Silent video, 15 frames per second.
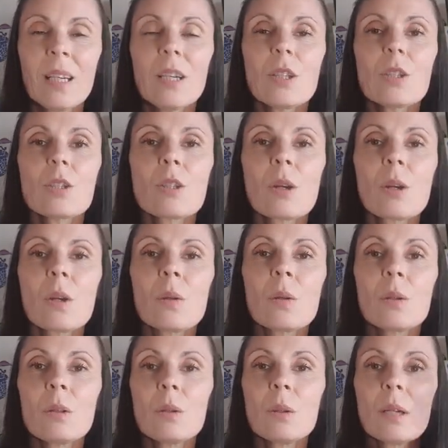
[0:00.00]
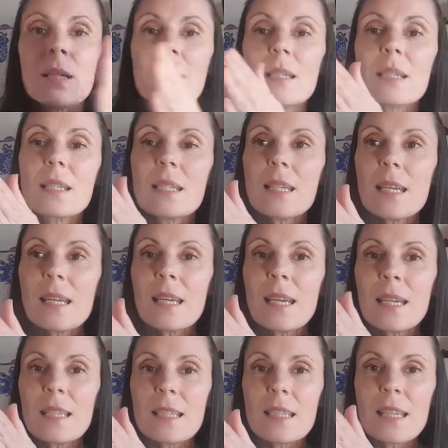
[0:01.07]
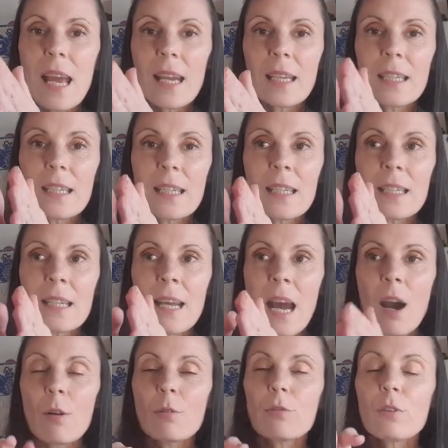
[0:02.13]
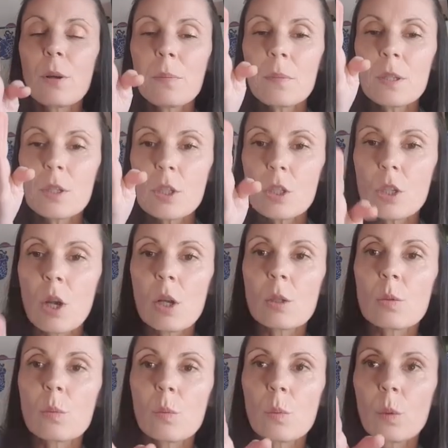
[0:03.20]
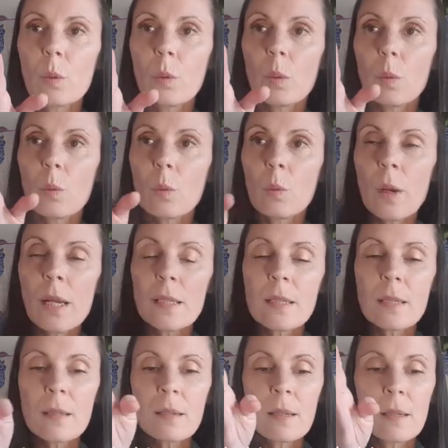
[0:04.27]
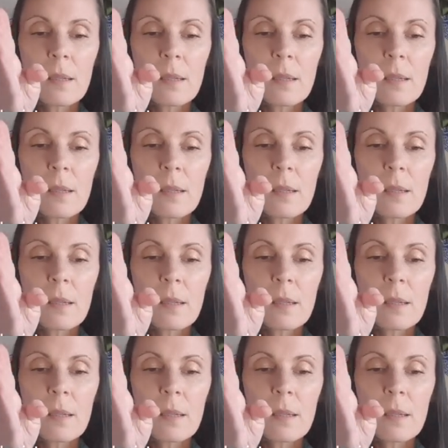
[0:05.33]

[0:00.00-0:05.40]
So you can see exactly now from the start, when